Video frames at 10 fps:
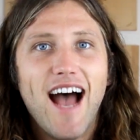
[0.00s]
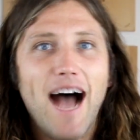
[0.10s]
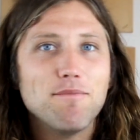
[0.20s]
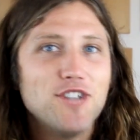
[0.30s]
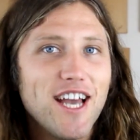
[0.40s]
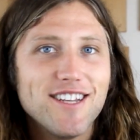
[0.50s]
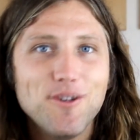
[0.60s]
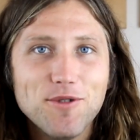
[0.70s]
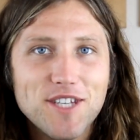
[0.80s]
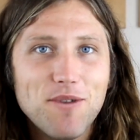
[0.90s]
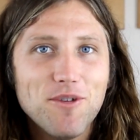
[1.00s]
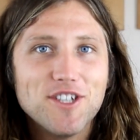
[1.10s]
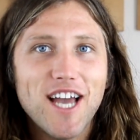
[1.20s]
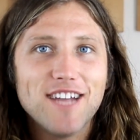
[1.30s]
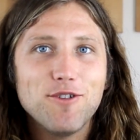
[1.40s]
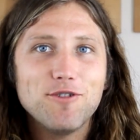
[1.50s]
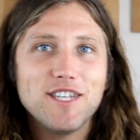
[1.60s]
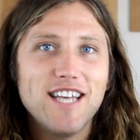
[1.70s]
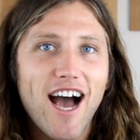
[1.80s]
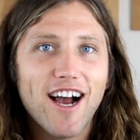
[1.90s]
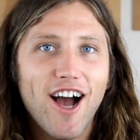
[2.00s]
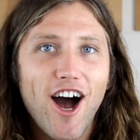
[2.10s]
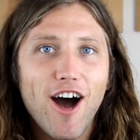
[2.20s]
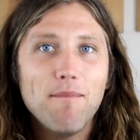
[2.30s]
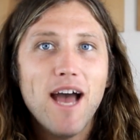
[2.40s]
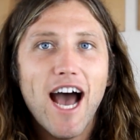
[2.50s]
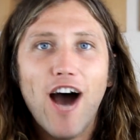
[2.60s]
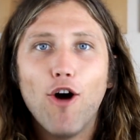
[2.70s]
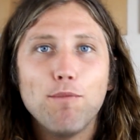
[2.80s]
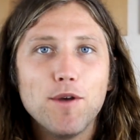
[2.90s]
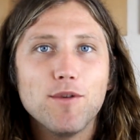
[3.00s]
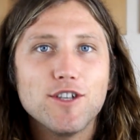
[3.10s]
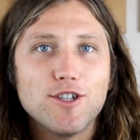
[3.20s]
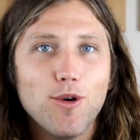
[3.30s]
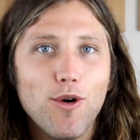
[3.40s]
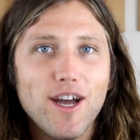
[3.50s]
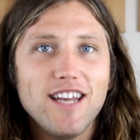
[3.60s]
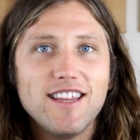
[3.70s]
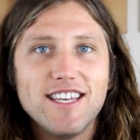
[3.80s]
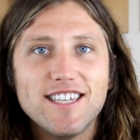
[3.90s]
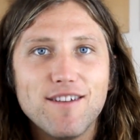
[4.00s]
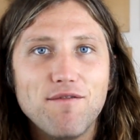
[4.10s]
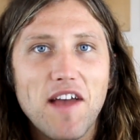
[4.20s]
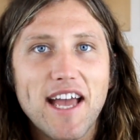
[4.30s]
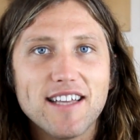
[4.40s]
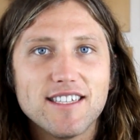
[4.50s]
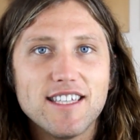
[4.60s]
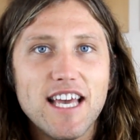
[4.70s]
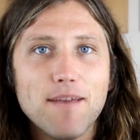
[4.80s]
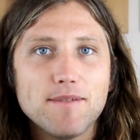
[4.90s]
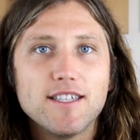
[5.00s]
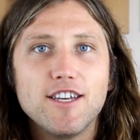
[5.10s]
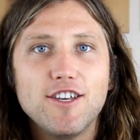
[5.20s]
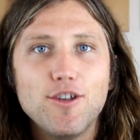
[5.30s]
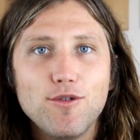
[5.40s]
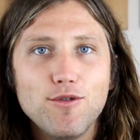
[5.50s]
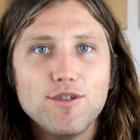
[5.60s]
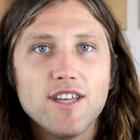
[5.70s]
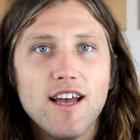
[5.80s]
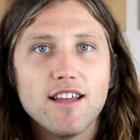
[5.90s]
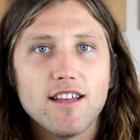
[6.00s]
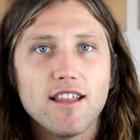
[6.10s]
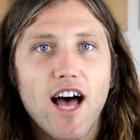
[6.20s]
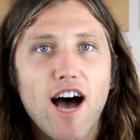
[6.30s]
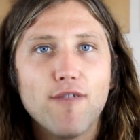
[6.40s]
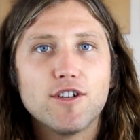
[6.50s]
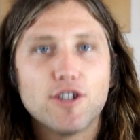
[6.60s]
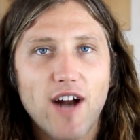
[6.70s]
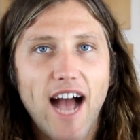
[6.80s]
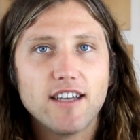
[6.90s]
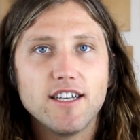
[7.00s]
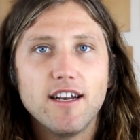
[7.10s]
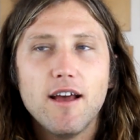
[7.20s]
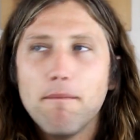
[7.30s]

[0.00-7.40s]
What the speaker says: I'm Jake Ducey with JakeDucey.com. I hope you enjoyed these advanced tips to use the law of attraction.